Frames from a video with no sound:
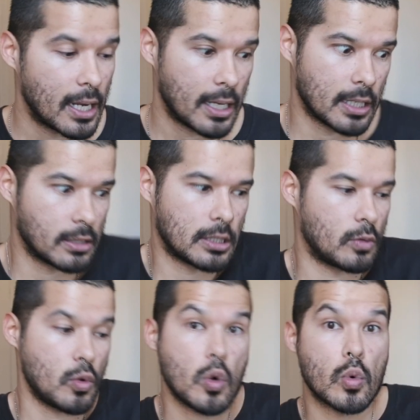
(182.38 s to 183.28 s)
and I was
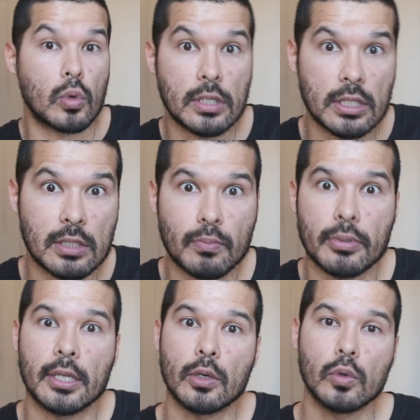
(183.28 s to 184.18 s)
like, whoa, this is
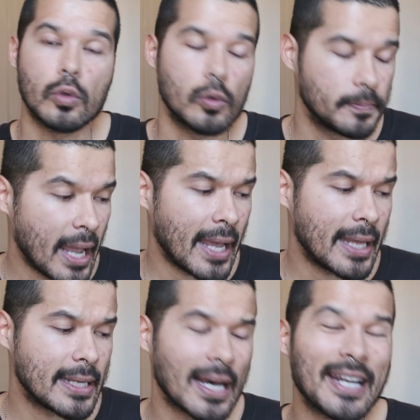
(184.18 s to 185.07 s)
pretty cool.
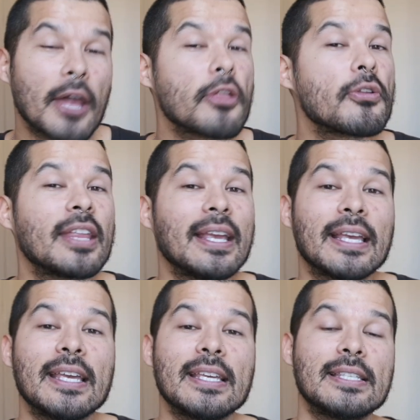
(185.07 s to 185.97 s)
And another thing
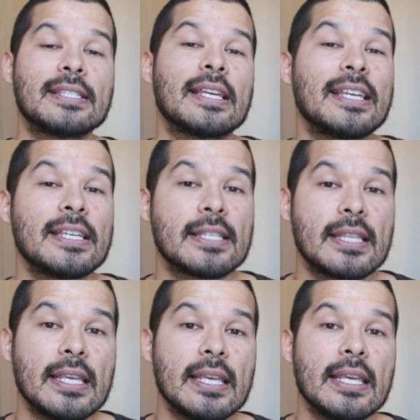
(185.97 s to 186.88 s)
is
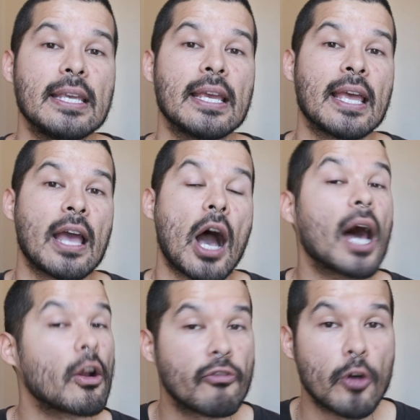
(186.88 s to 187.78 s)
the
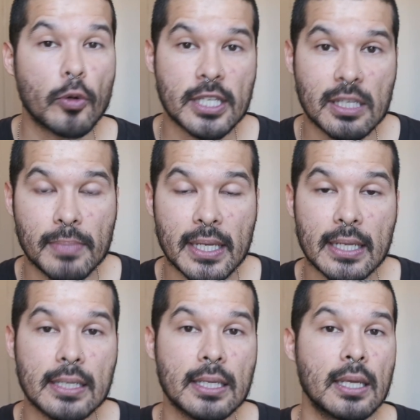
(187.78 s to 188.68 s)
autofocus
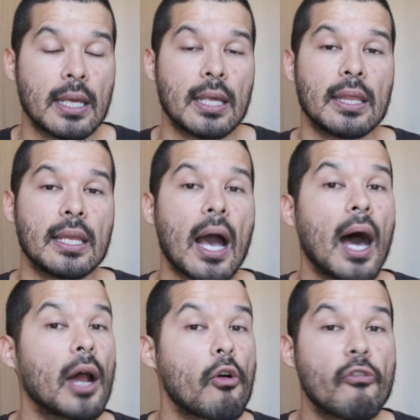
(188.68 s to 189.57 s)
speed. The
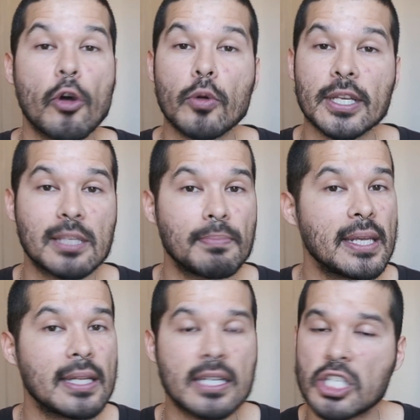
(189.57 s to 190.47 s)
autofocus
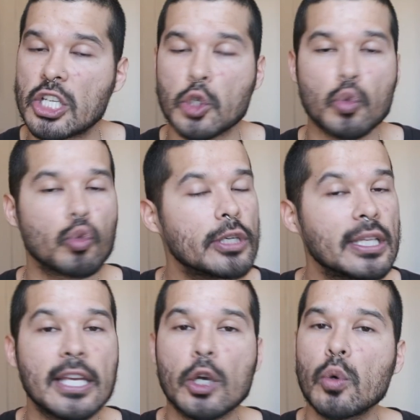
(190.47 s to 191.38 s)
speed is just
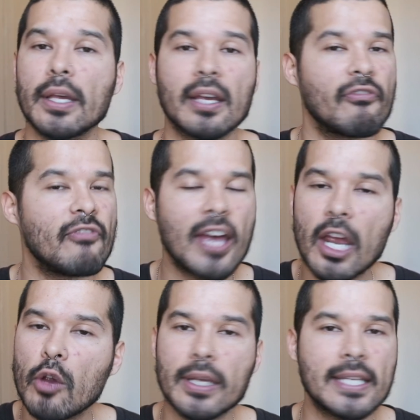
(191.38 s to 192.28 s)
really quick,
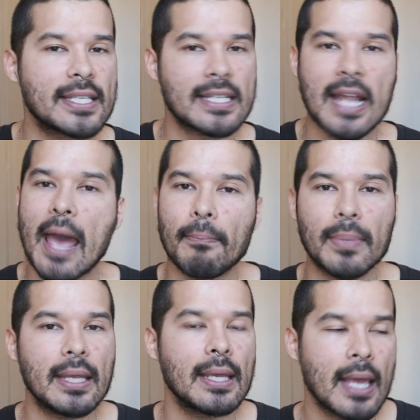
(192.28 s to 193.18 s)
very
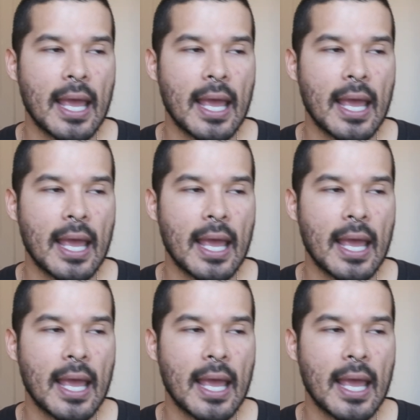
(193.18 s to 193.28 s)
snappy.